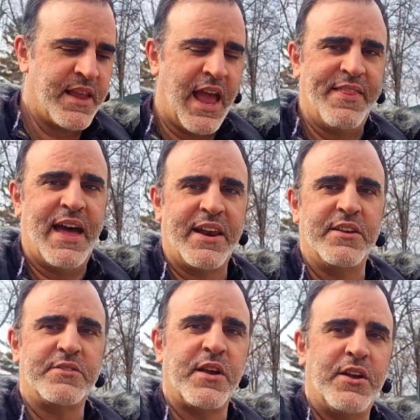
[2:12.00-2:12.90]
And that
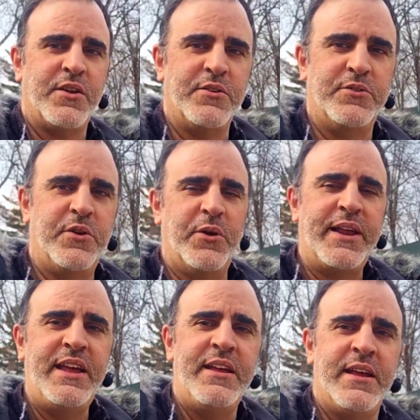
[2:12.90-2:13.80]
is
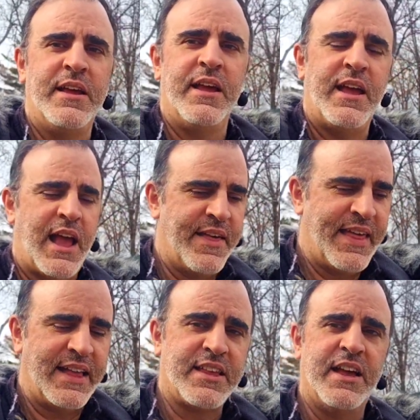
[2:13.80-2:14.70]
dirty, and
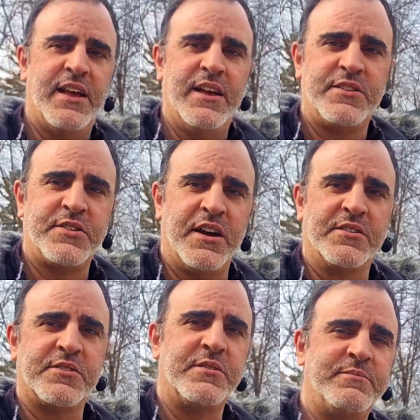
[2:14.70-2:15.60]
that
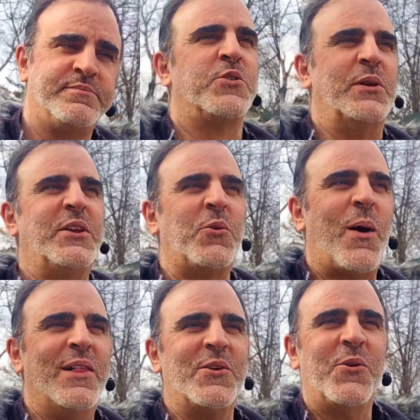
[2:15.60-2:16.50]
sucks. So a little
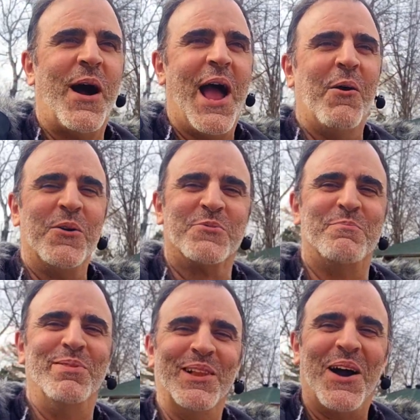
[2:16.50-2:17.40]
while ago, I was
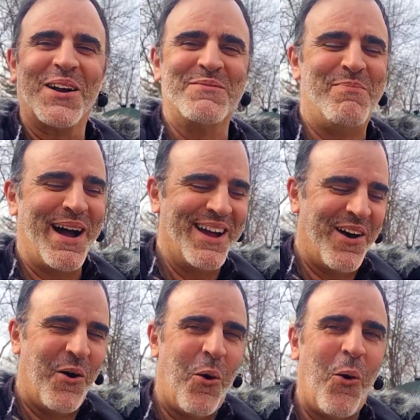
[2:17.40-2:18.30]
blocked by a
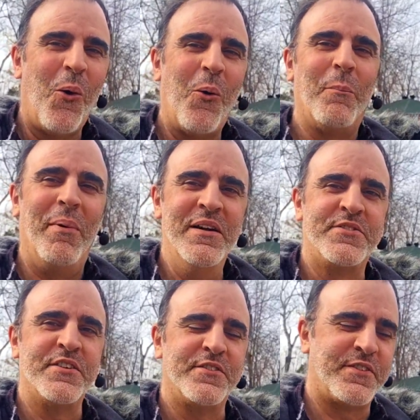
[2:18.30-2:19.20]
whole bunch
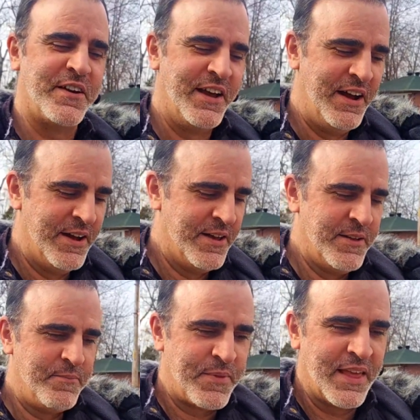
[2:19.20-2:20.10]
of
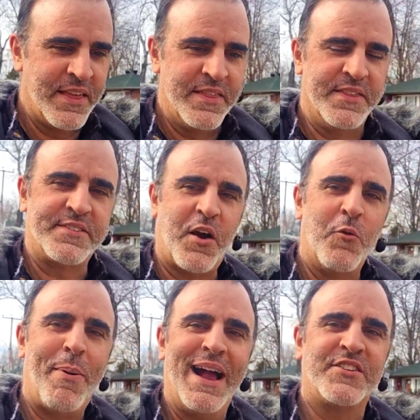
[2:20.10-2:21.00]
the Sour
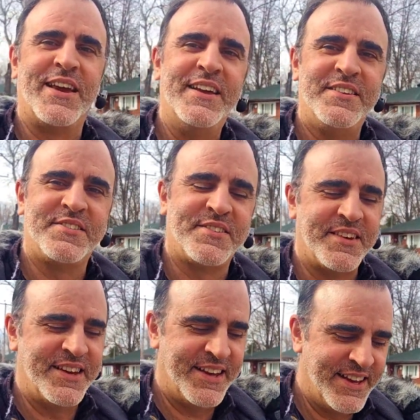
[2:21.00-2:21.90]
Patch Kids
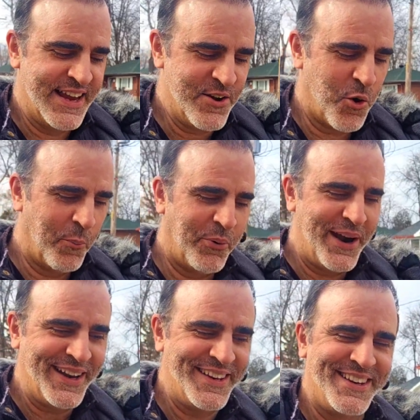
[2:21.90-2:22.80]

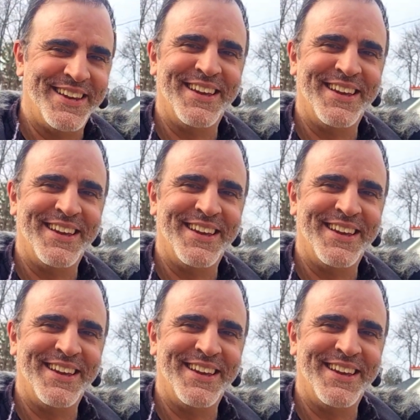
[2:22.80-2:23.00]
Incorporated,